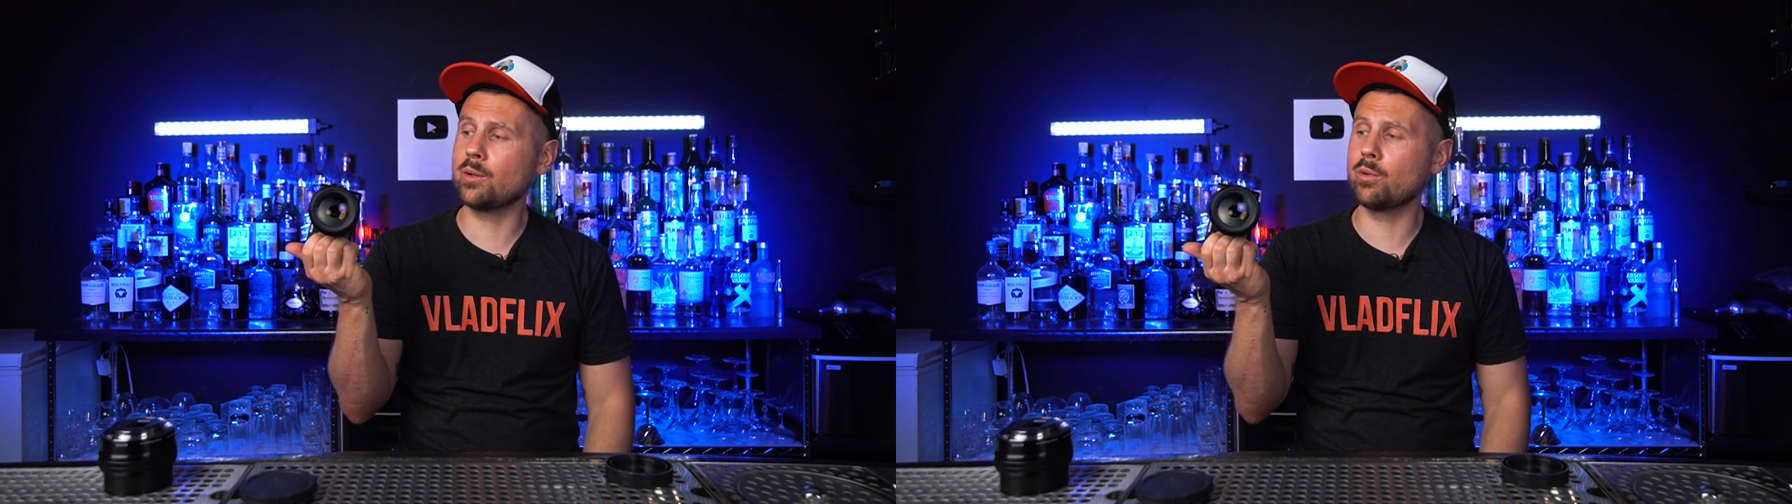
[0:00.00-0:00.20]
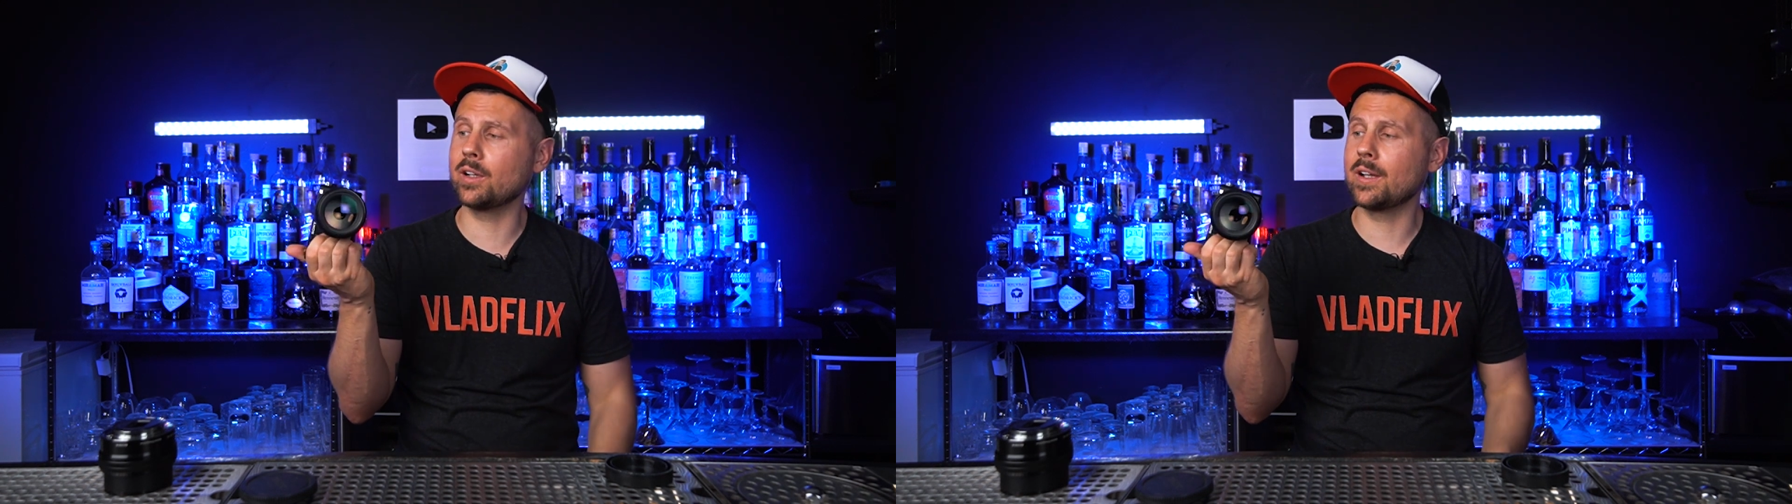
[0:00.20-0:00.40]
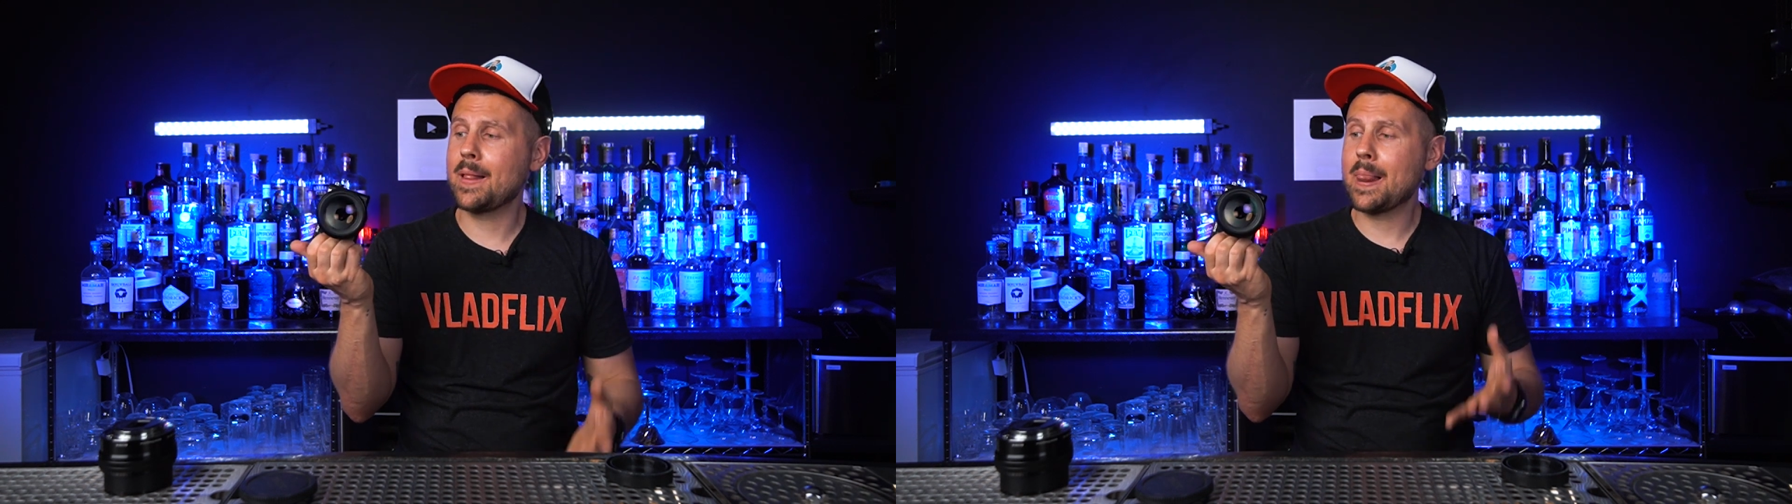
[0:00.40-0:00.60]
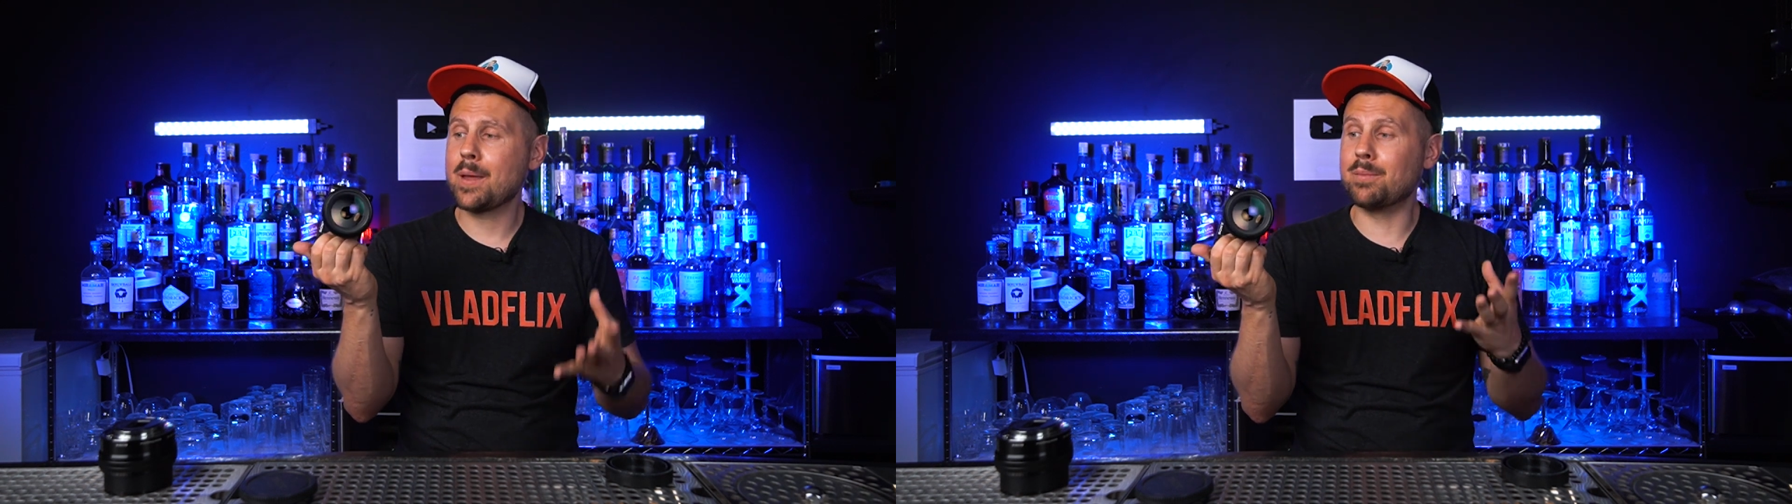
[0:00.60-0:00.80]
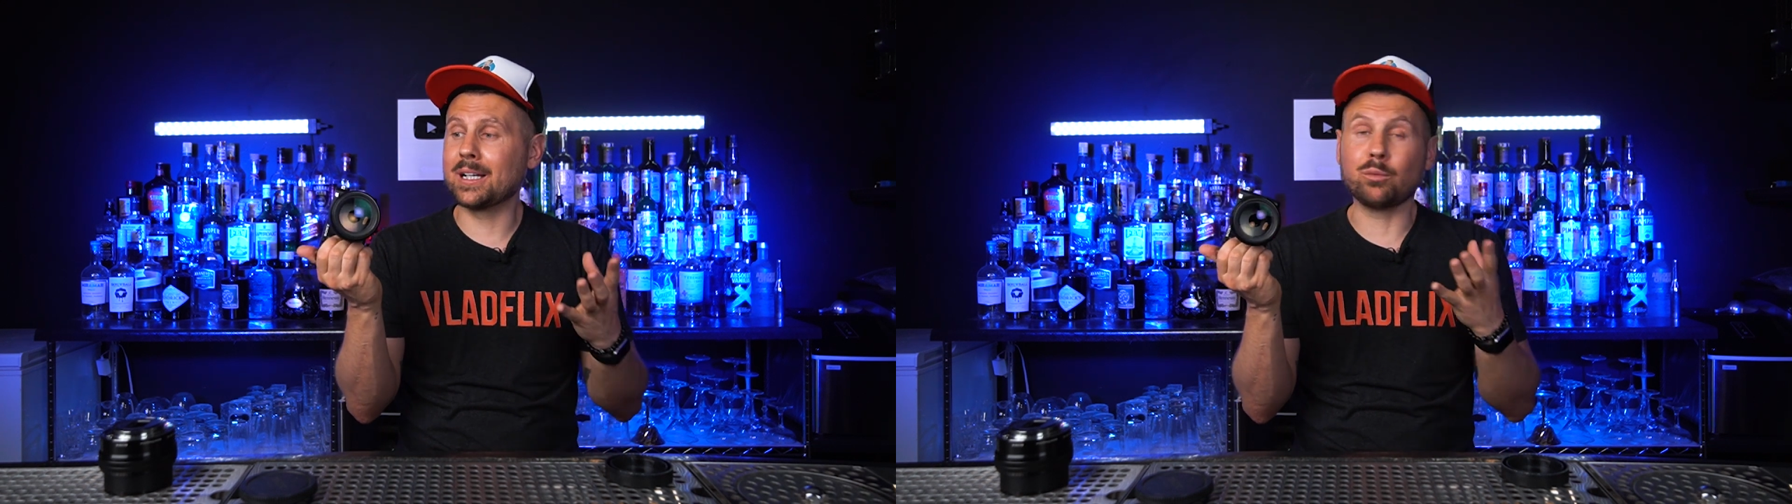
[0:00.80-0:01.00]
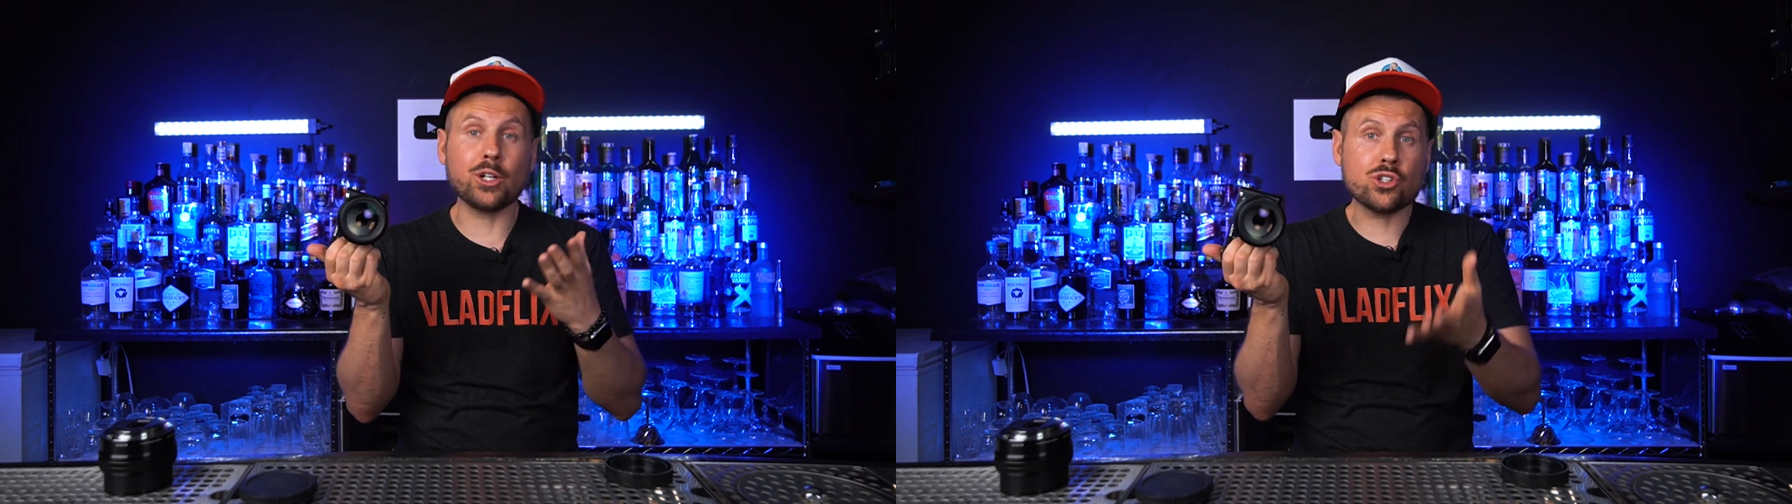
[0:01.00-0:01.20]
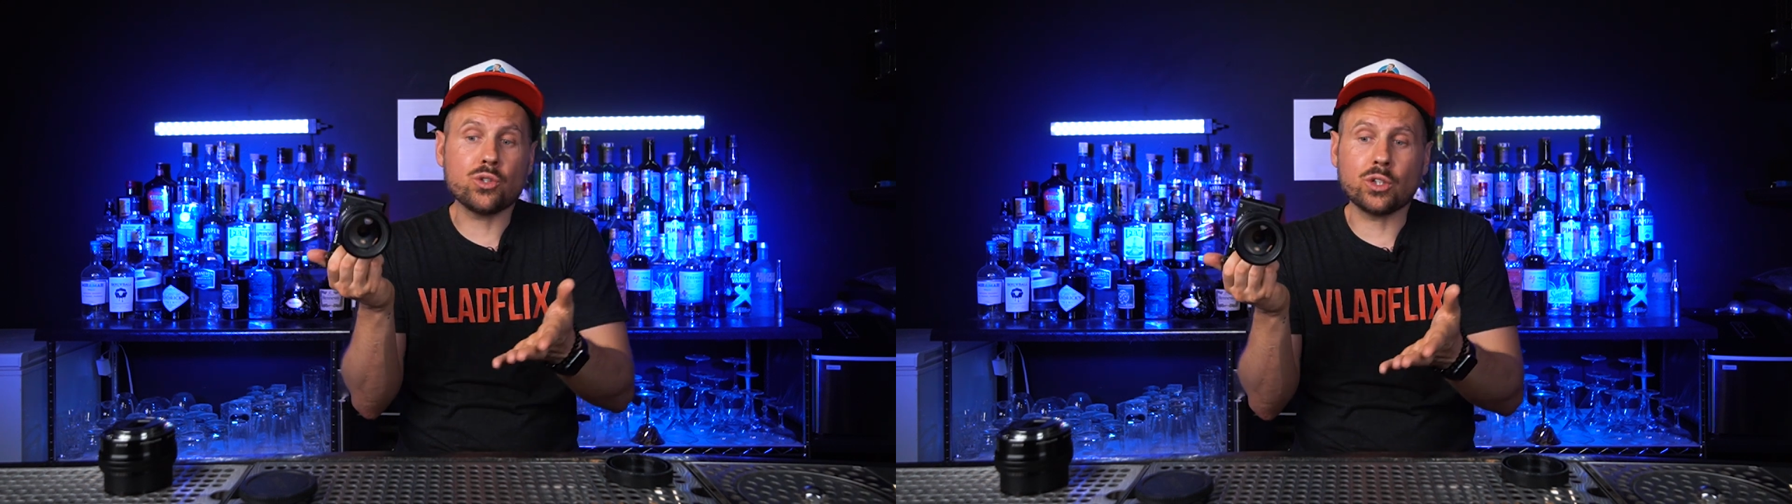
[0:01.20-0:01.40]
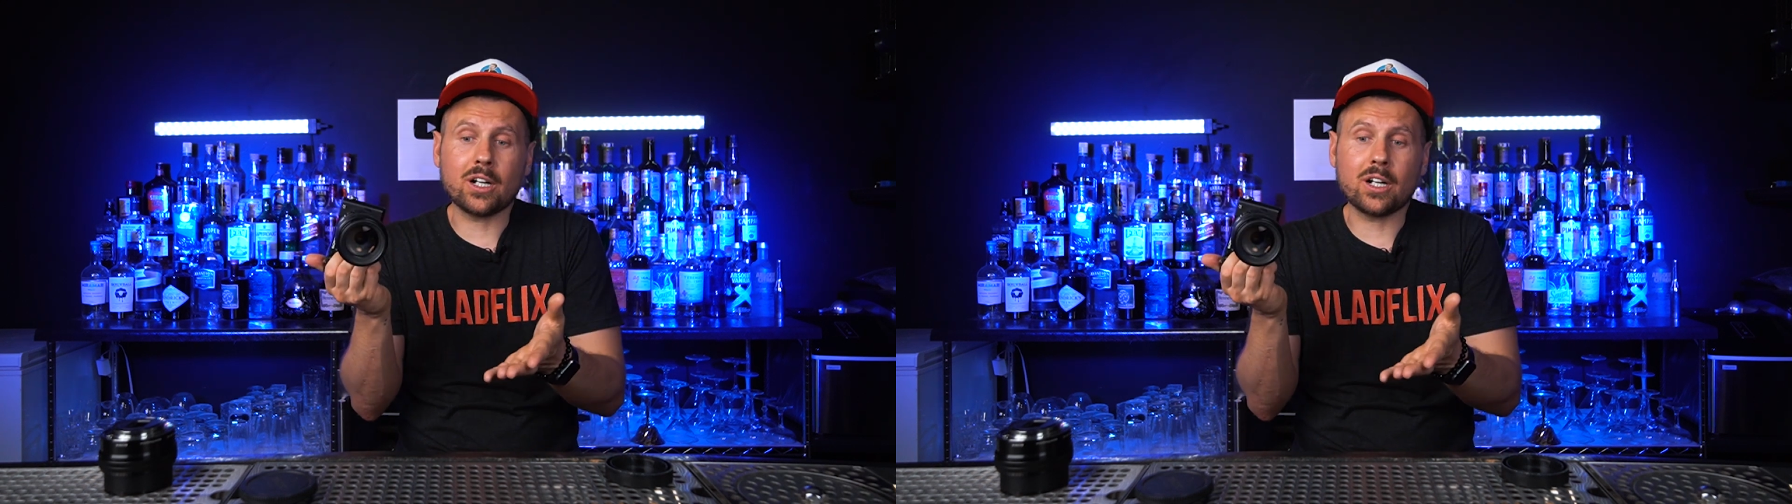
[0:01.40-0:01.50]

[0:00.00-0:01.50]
well, but when I shoot